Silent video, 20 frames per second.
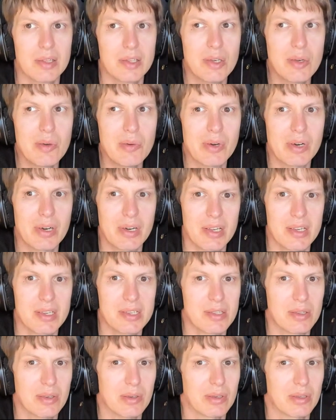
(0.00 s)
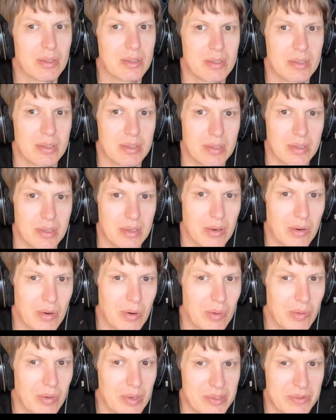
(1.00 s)
Newer is not uh,
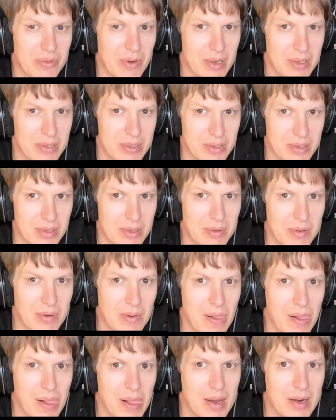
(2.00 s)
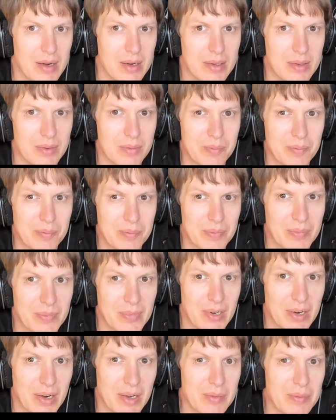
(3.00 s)
always faster,
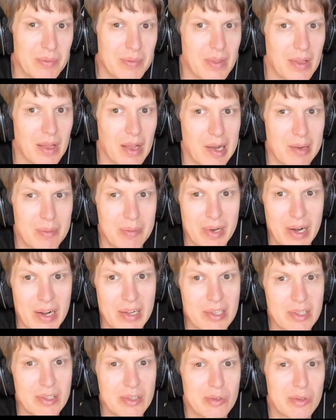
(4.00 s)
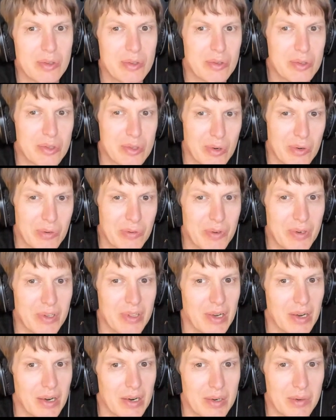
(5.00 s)
right? upgrading to new software
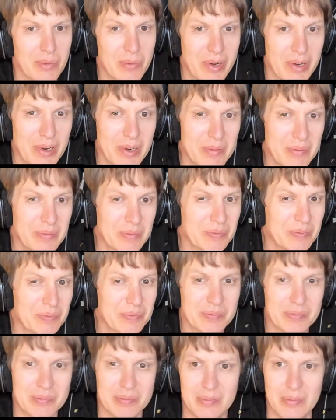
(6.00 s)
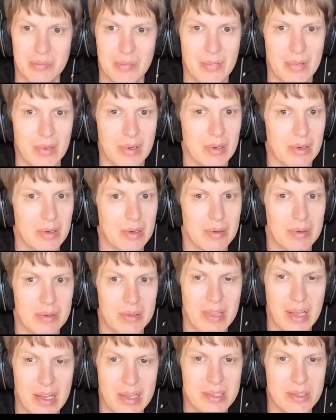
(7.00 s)
and hardware uh,
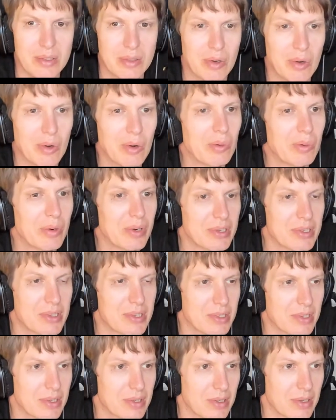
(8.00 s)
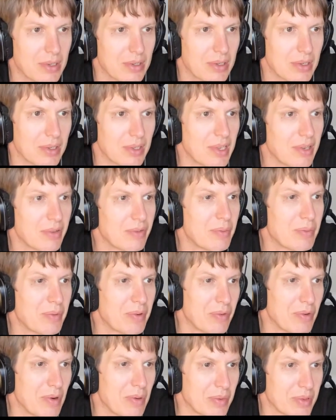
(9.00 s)
does not always uh, give you
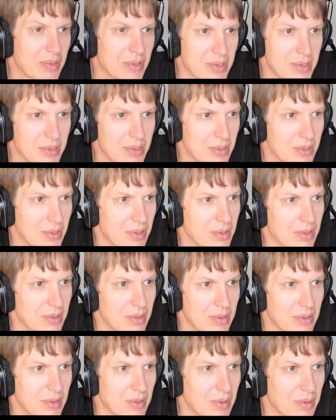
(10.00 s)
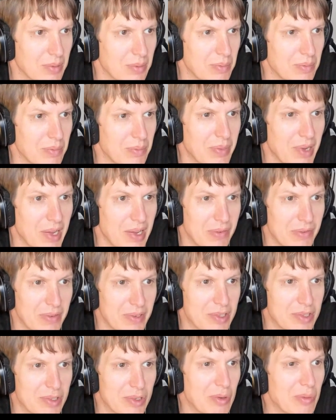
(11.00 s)
performance uh, uh
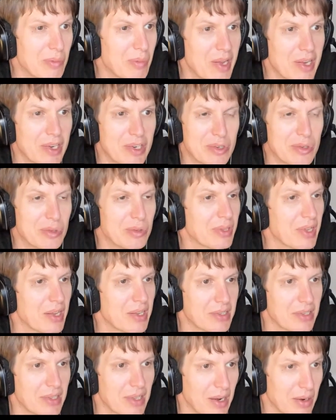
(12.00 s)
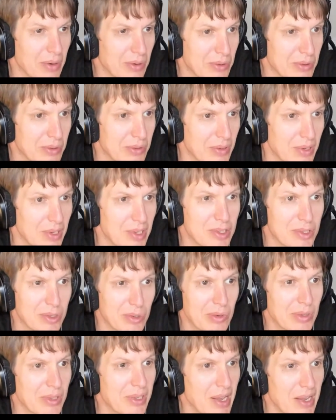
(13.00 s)
benefit. So make sure test it out. In
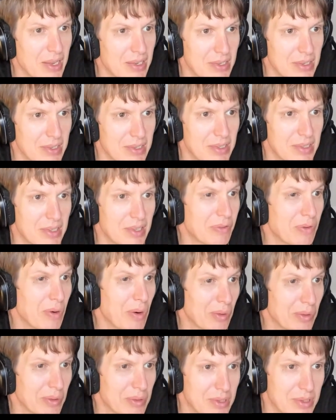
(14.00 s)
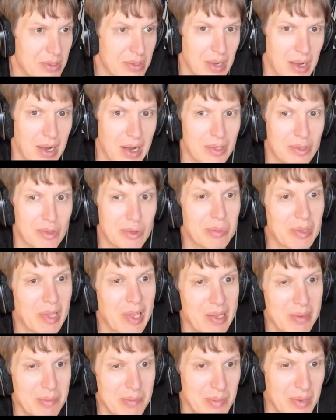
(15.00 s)
certain cases, defaults are to
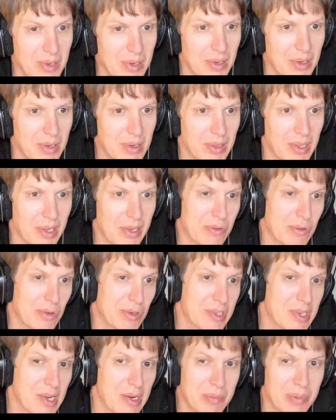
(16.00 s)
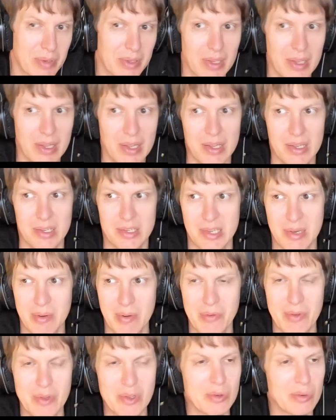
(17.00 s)
blame. Like for example, some
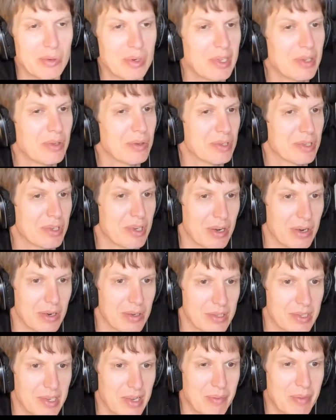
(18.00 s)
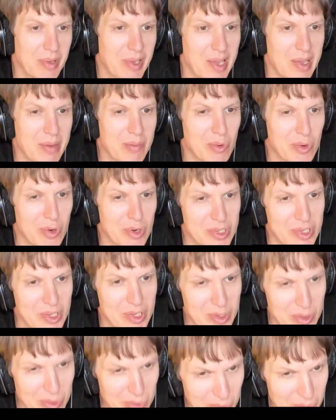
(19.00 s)
of the new Linux kernels have become more
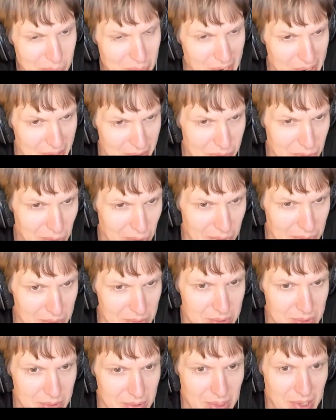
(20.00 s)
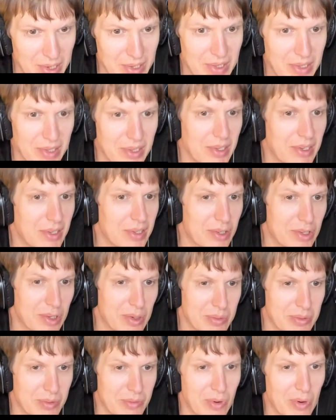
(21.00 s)
secure by defaults, right? In
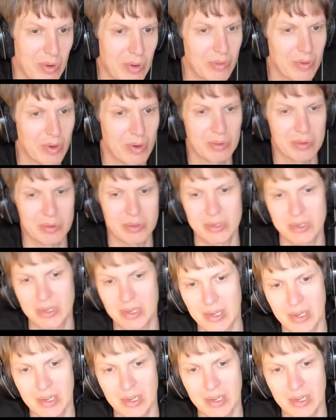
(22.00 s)
terms of all those,